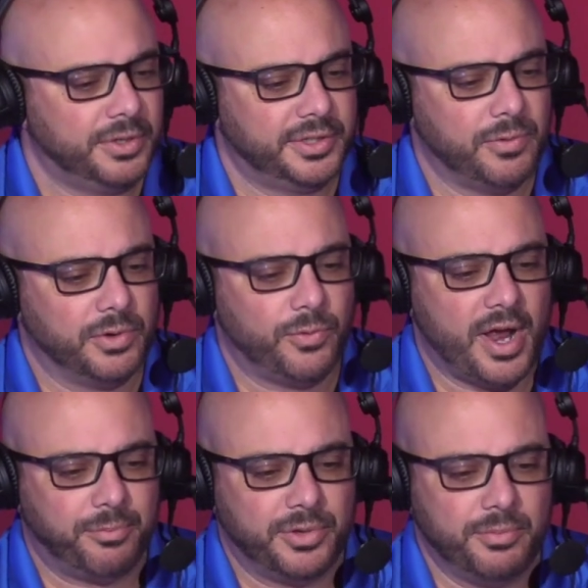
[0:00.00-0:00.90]
they would
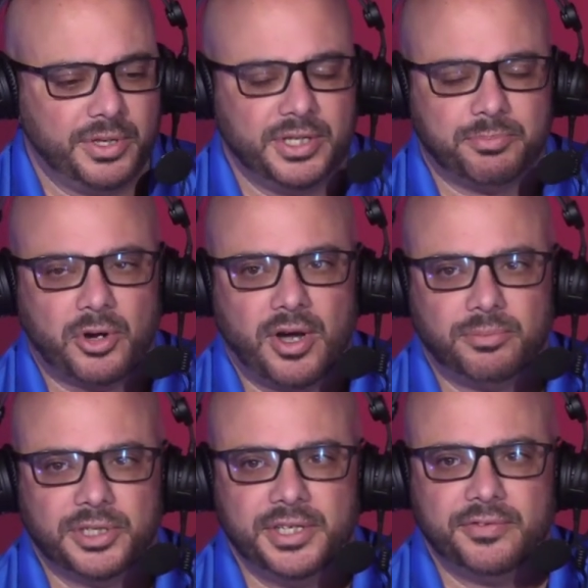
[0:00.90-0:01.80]
wrap them in these
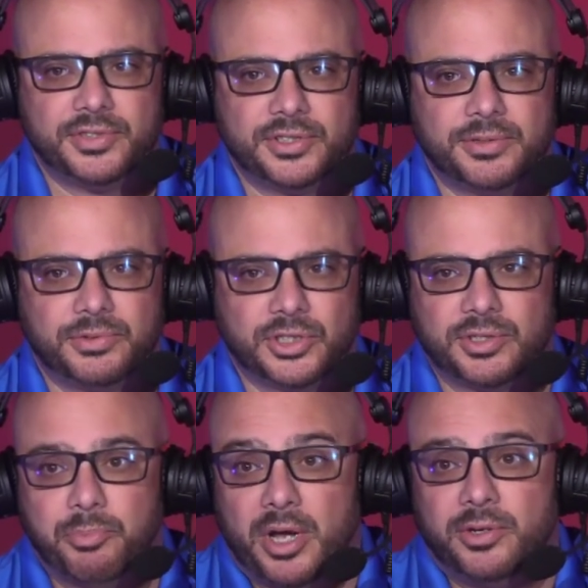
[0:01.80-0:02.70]
palm leaves just
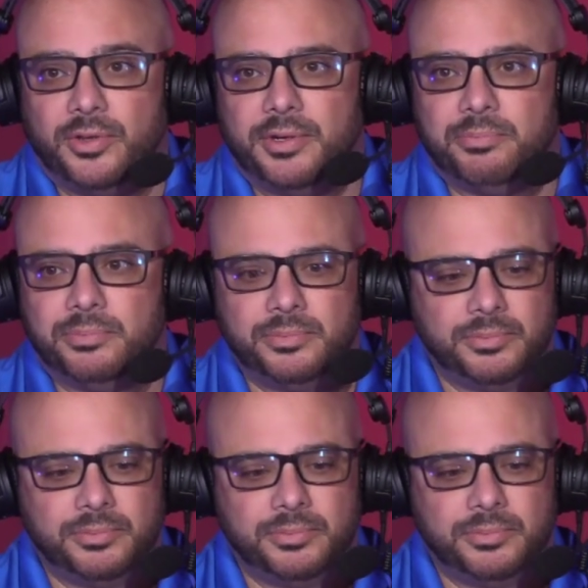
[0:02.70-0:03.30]
to bundle them.